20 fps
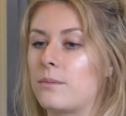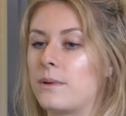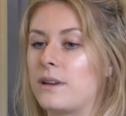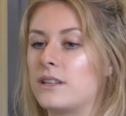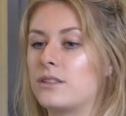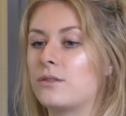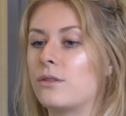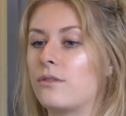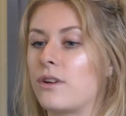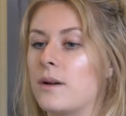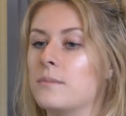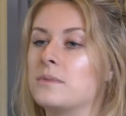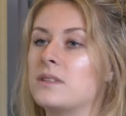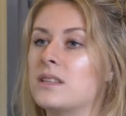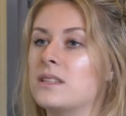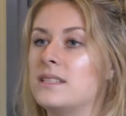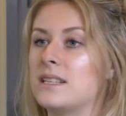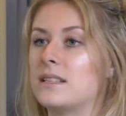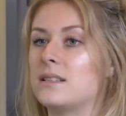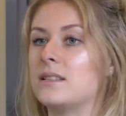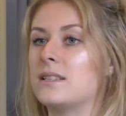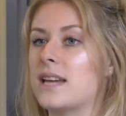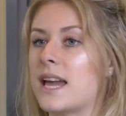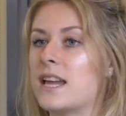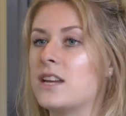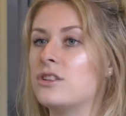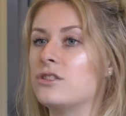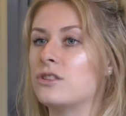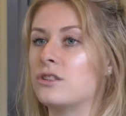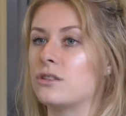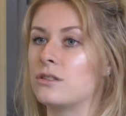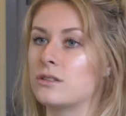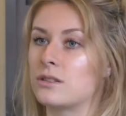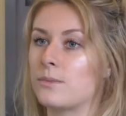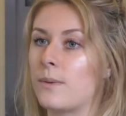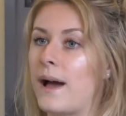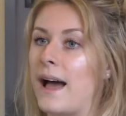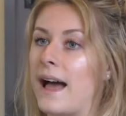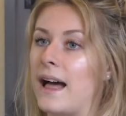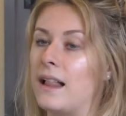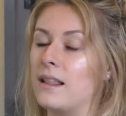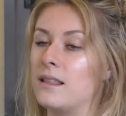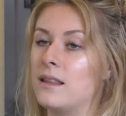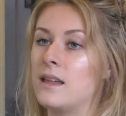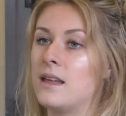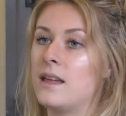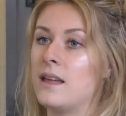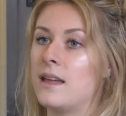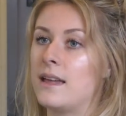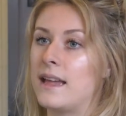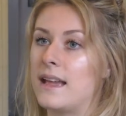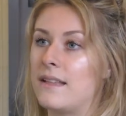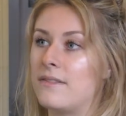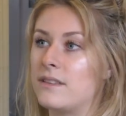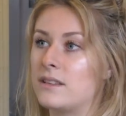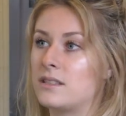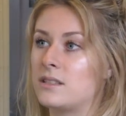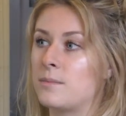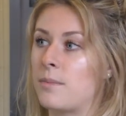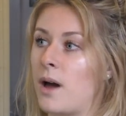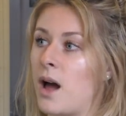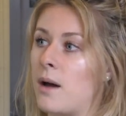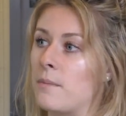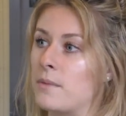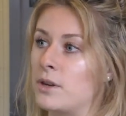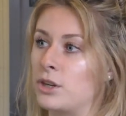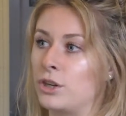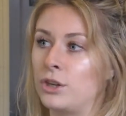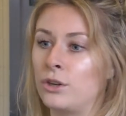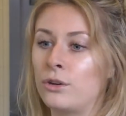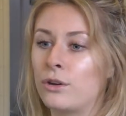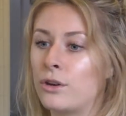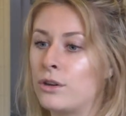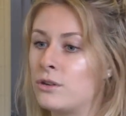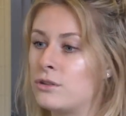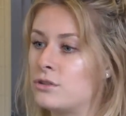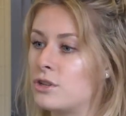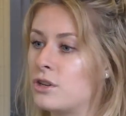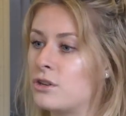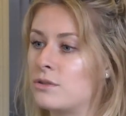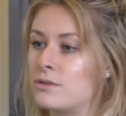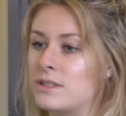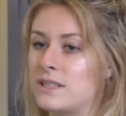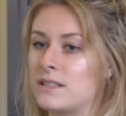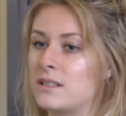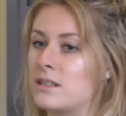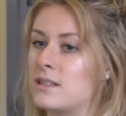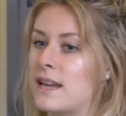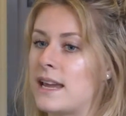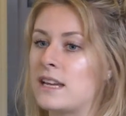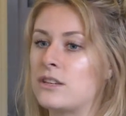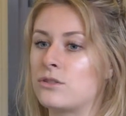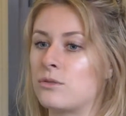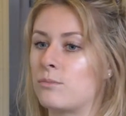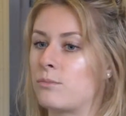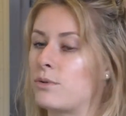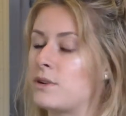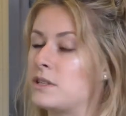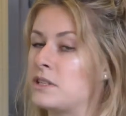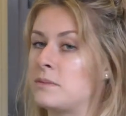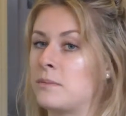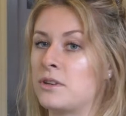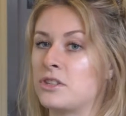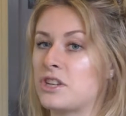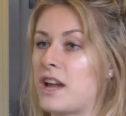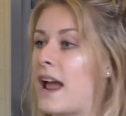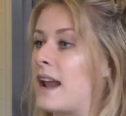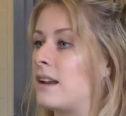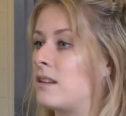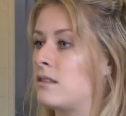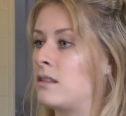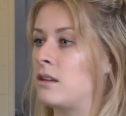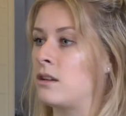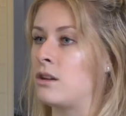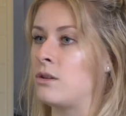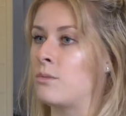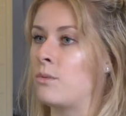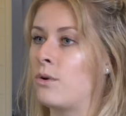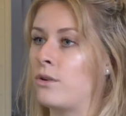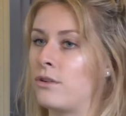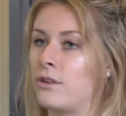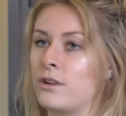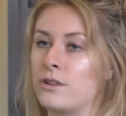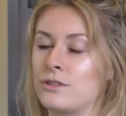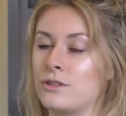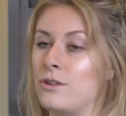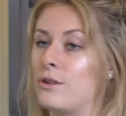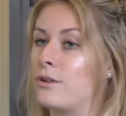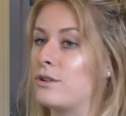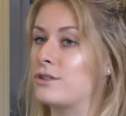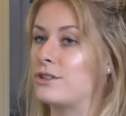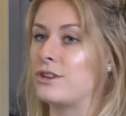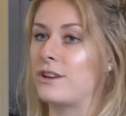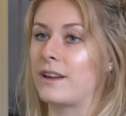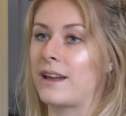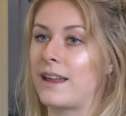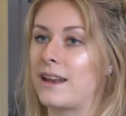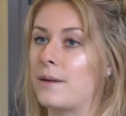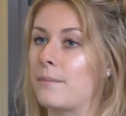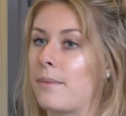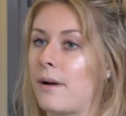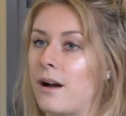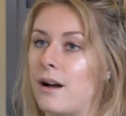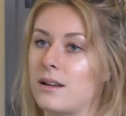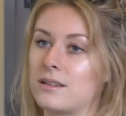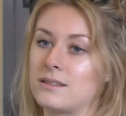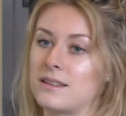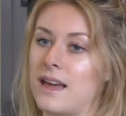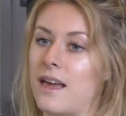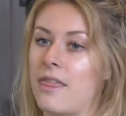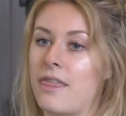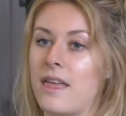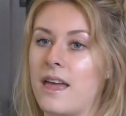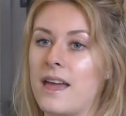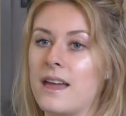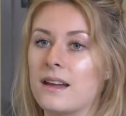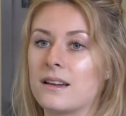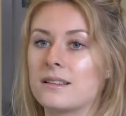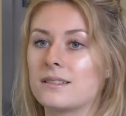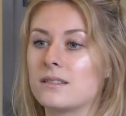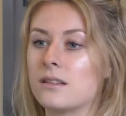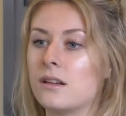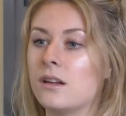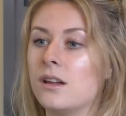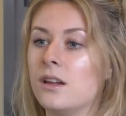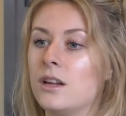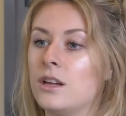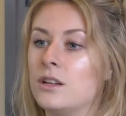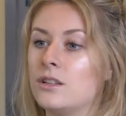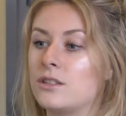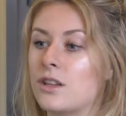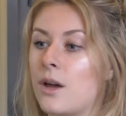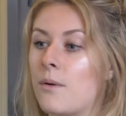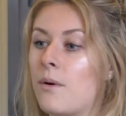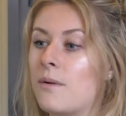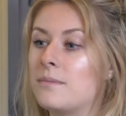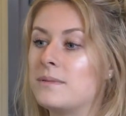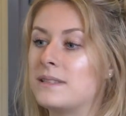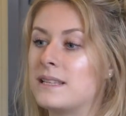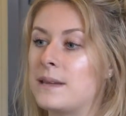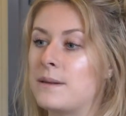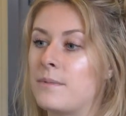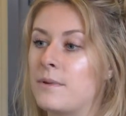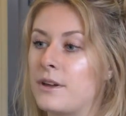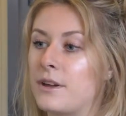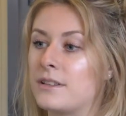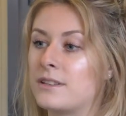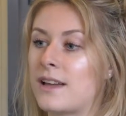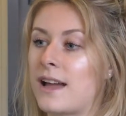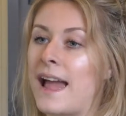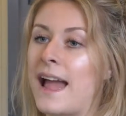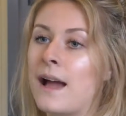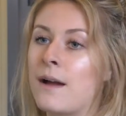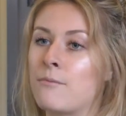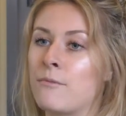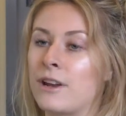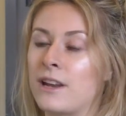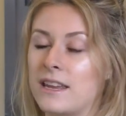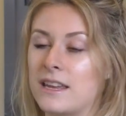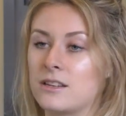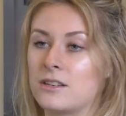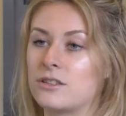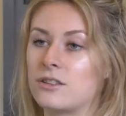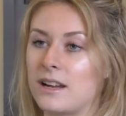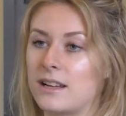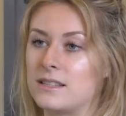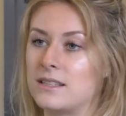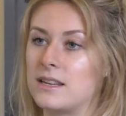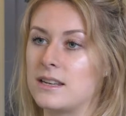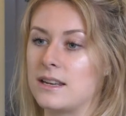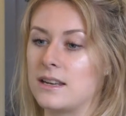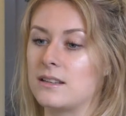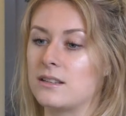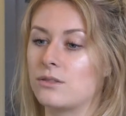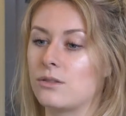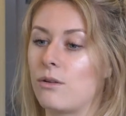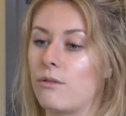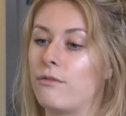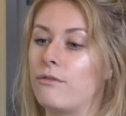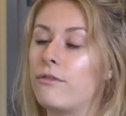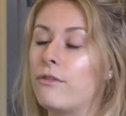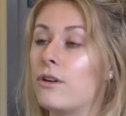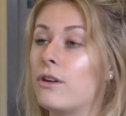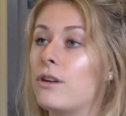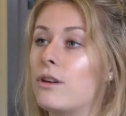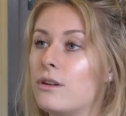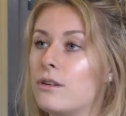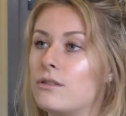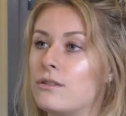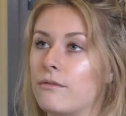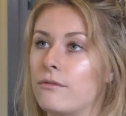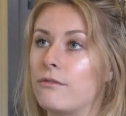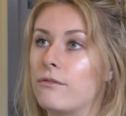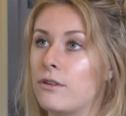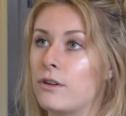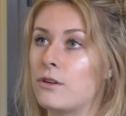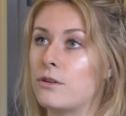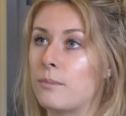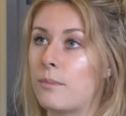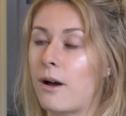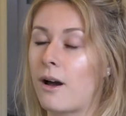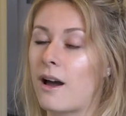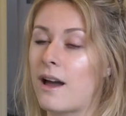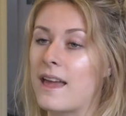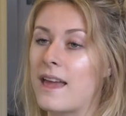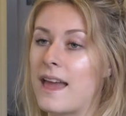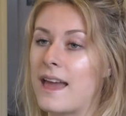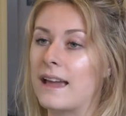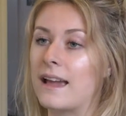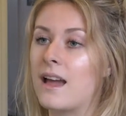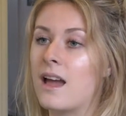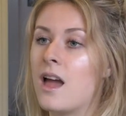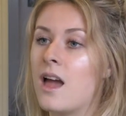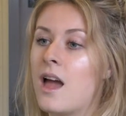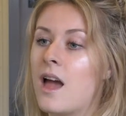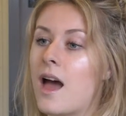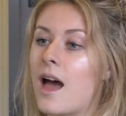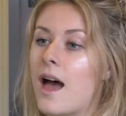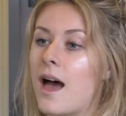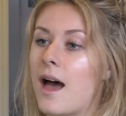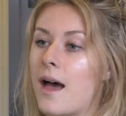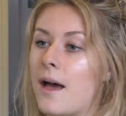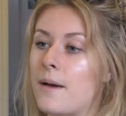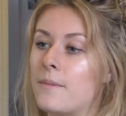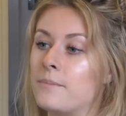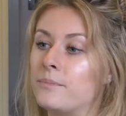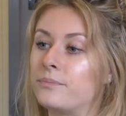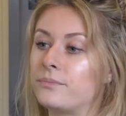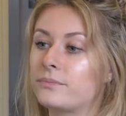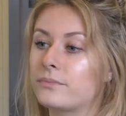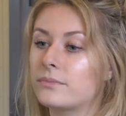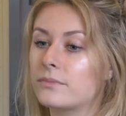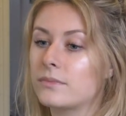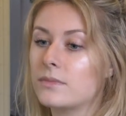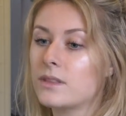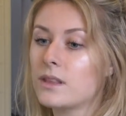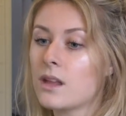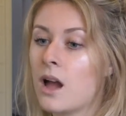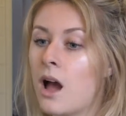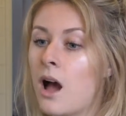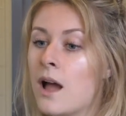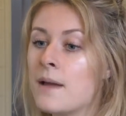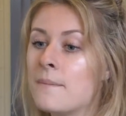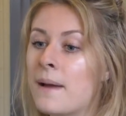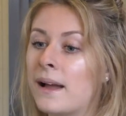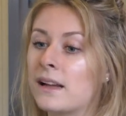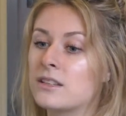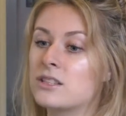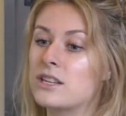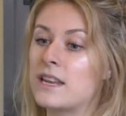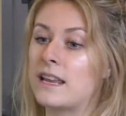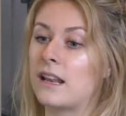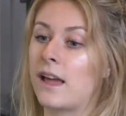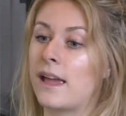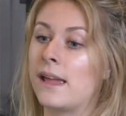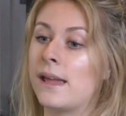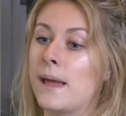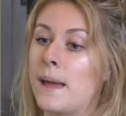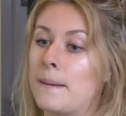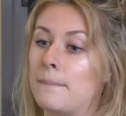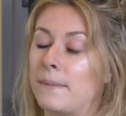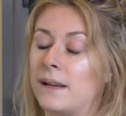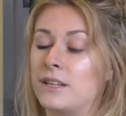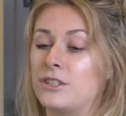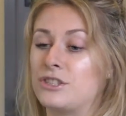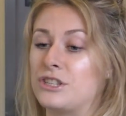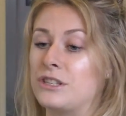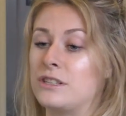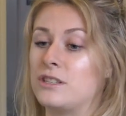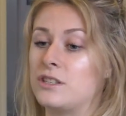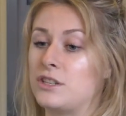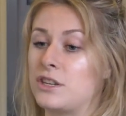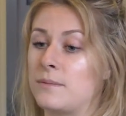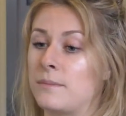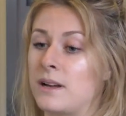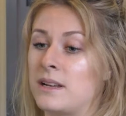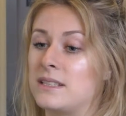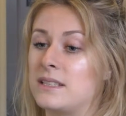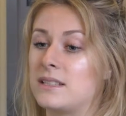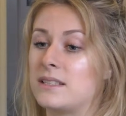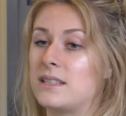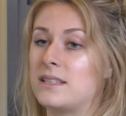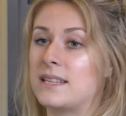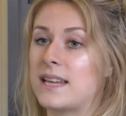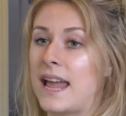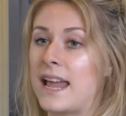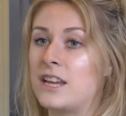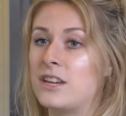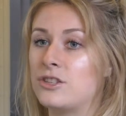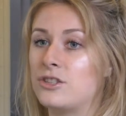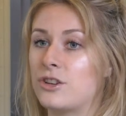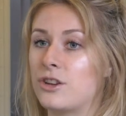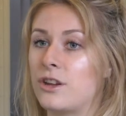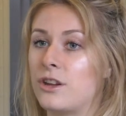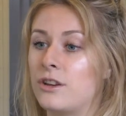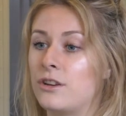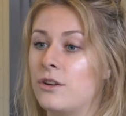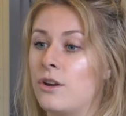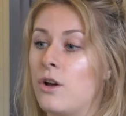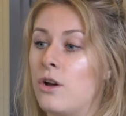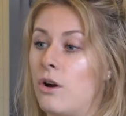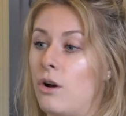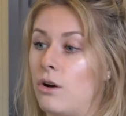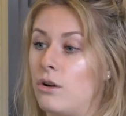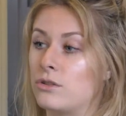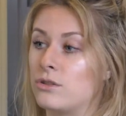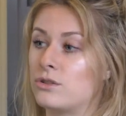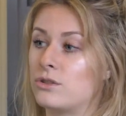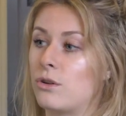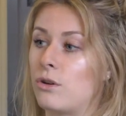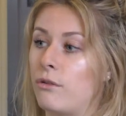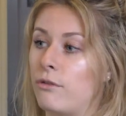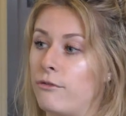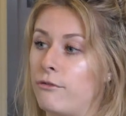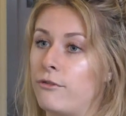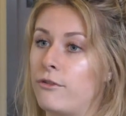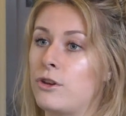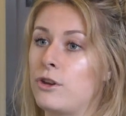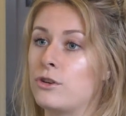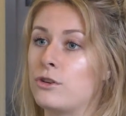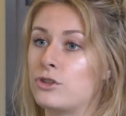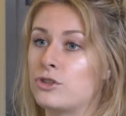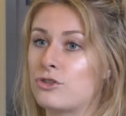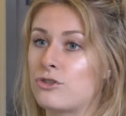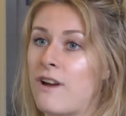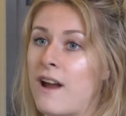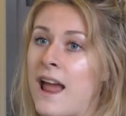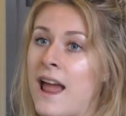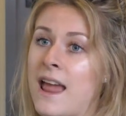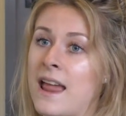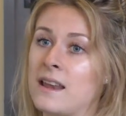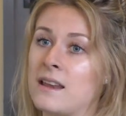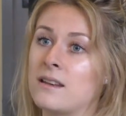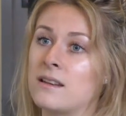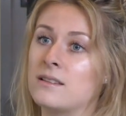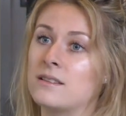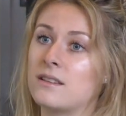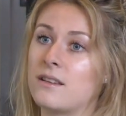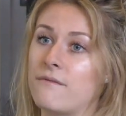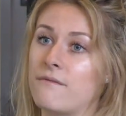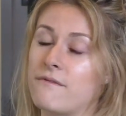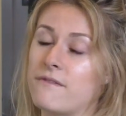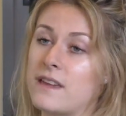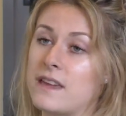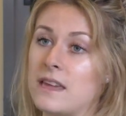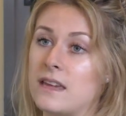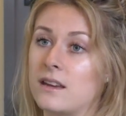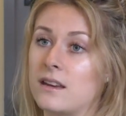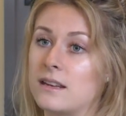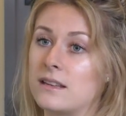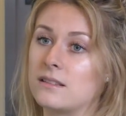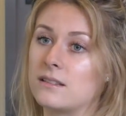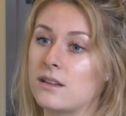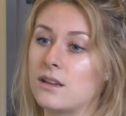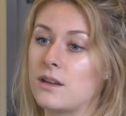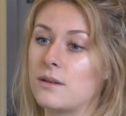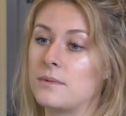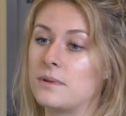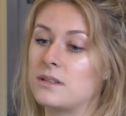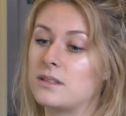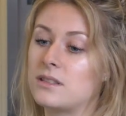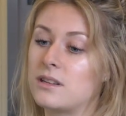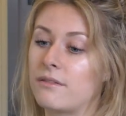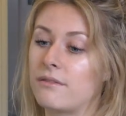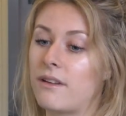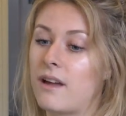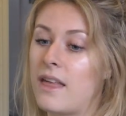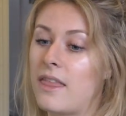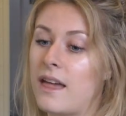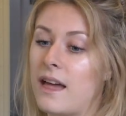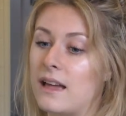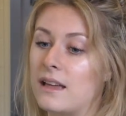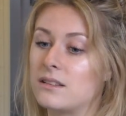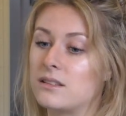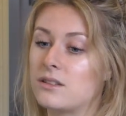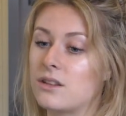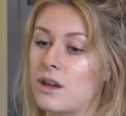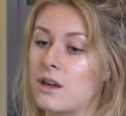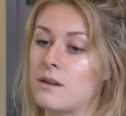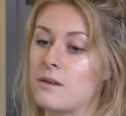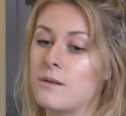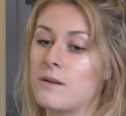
when it sort of comes to the dissertation as well. In this department, you can do your dissertation on pretty much anything you want, as long as you can get it past ethics. So obviously, because I am really interested in sort of food and food buying, I'm actually like managing to do my dissertation on sort of food trends and veganism and stuff like that. So